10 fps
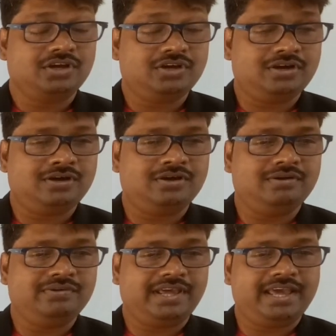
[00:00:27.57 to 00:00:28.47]

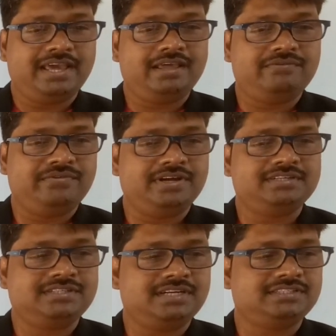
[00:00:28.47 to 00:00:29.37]
Good. Air,
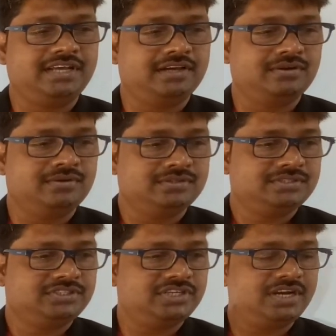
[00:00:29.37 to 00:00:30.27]
winds and
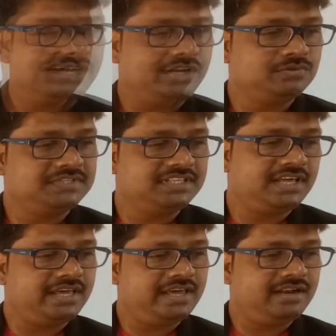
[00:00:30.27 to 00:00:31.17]
cyclones. Charan, can you see
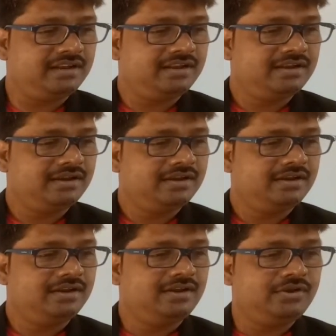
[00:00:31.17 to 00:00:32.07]
the air?
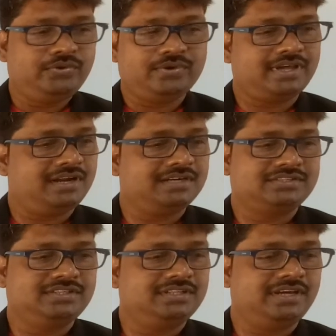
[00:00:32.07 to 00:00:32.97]
No, sir. You
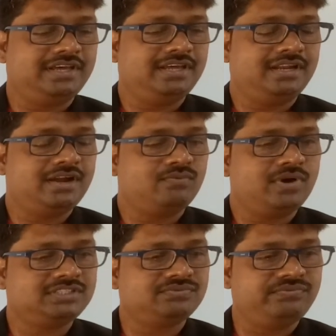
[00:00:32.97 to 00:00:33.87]
cannot see the air. And
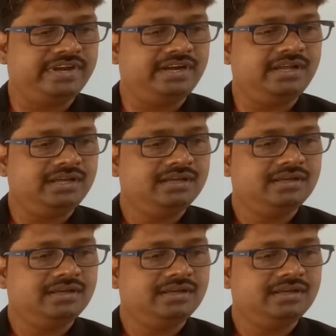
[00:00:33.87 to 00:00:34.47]
what's wind?